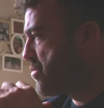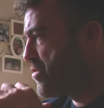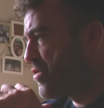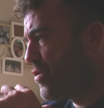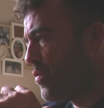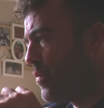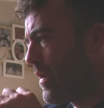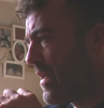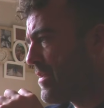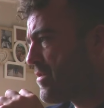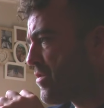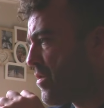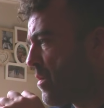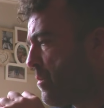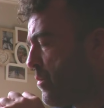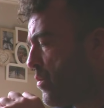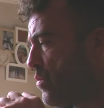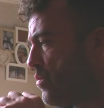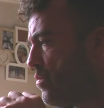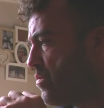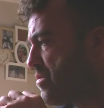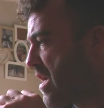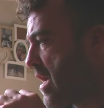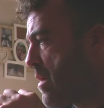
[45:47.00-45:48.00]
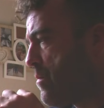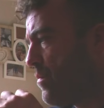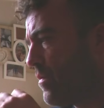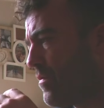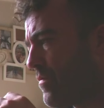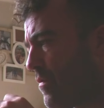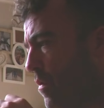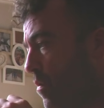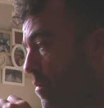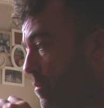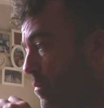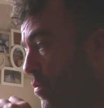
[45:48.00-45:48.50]
was two lads on a pool table
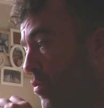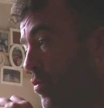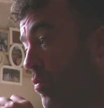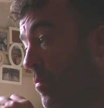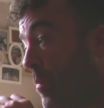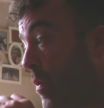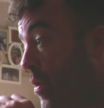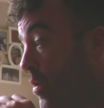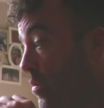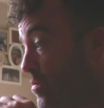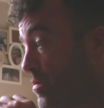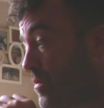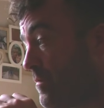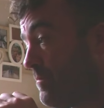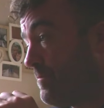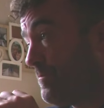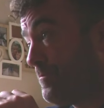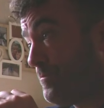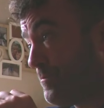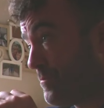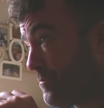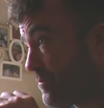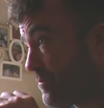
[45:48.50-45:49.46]
throwing pool balls.